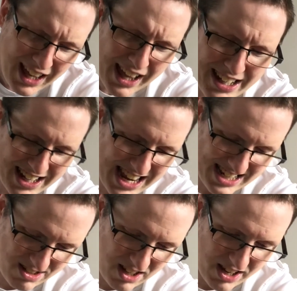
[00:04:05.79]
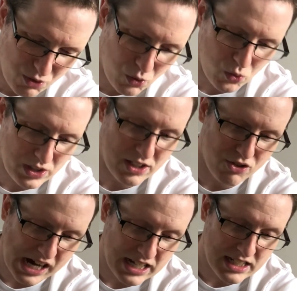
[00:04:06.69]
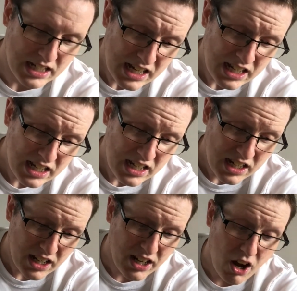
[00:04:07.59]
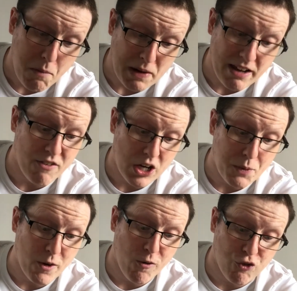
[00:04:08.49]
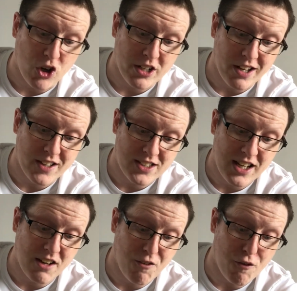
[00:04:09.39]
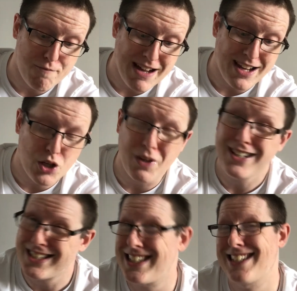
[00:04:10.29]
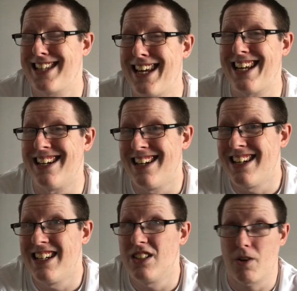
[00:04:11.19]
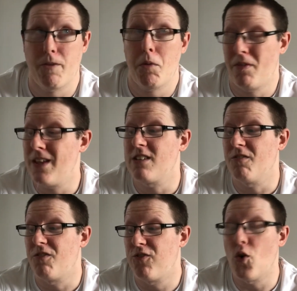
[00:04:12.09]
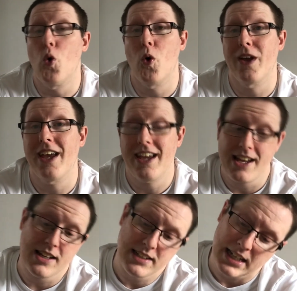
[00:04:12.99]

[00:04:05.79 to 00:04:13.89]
And then it has like all the address. And I believe I went on Friday the 6th of May 2016. So I haven't opened this in 4 years.